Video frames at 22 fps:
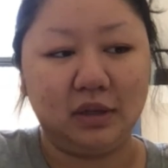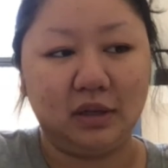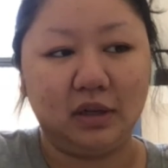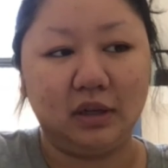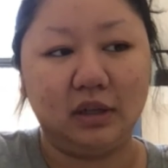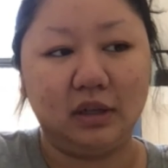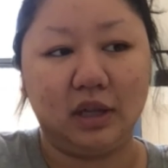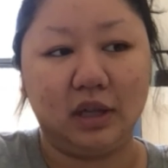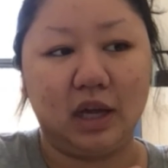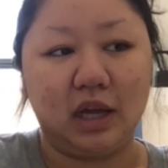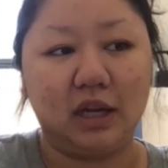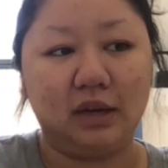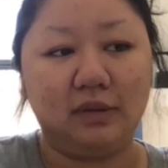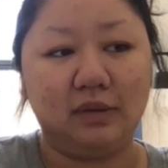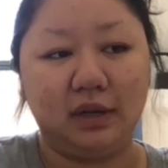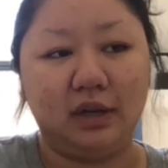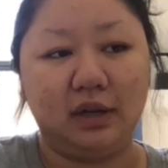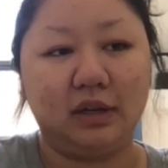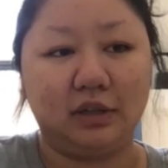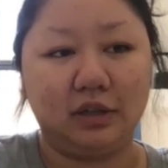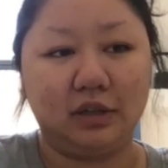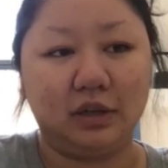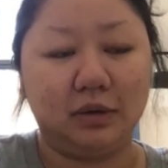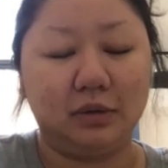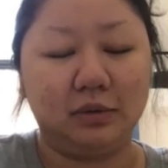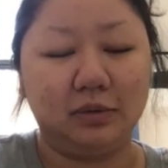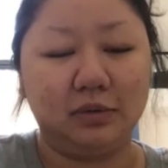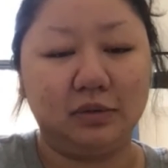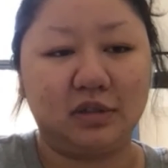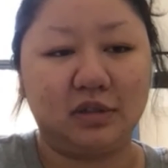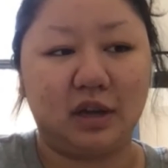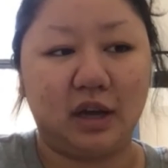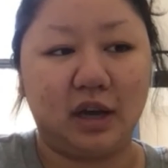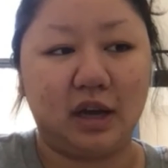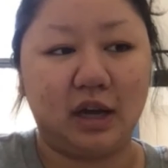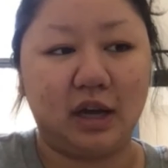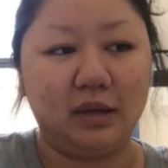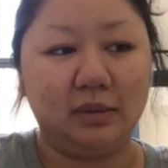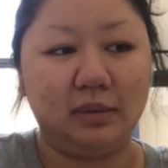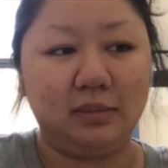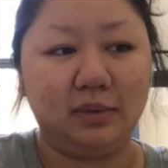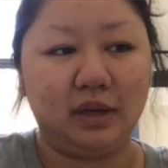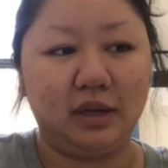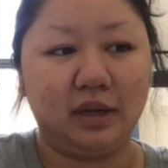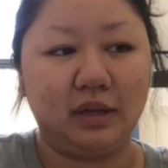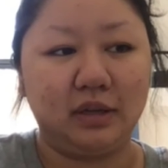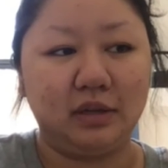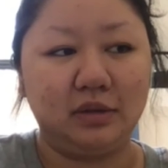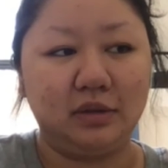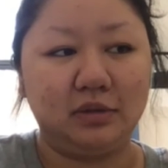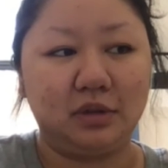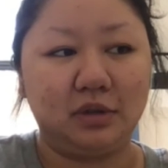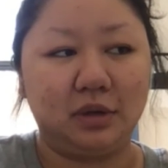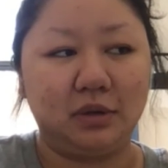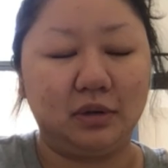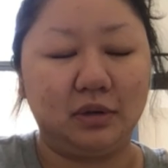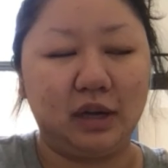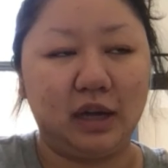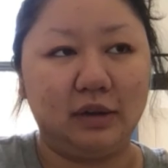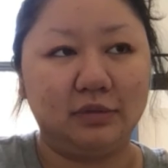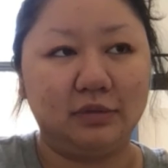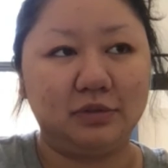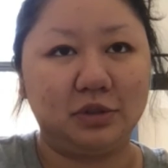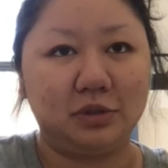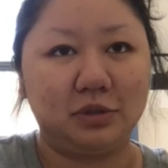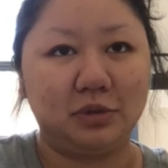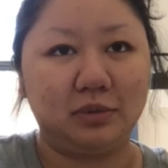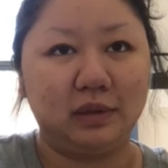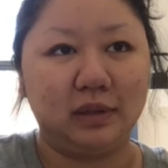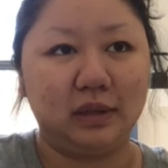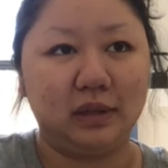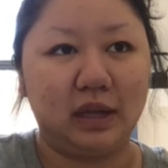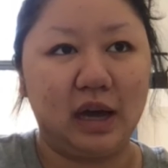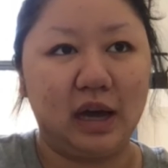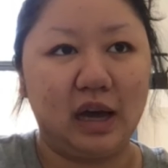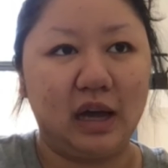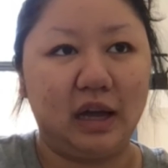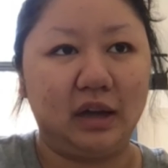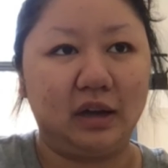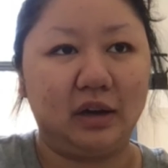a lot of it on your own time and you don't have to rely